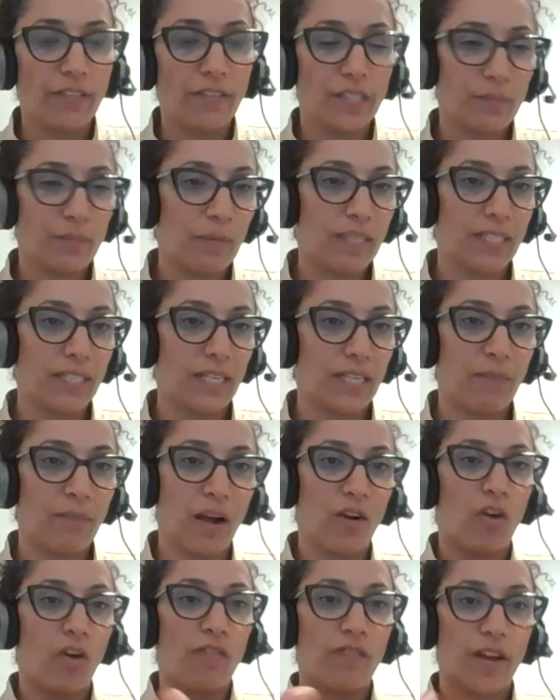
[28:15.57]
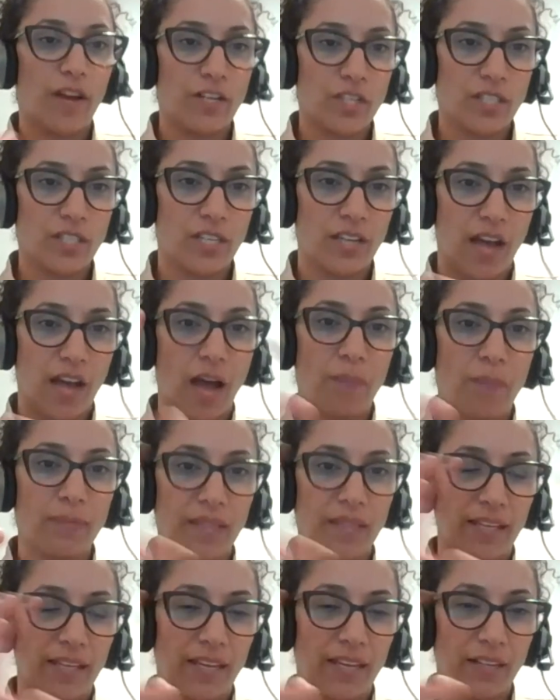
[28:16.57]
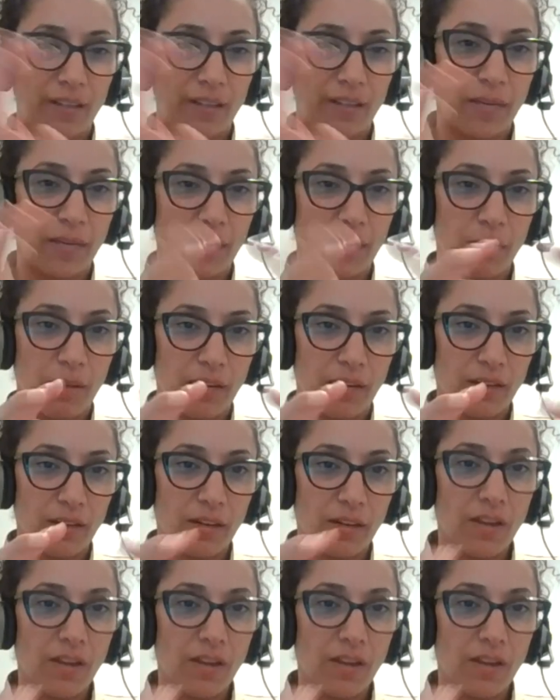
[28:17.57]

is basically macrophages that uptaking the pigment.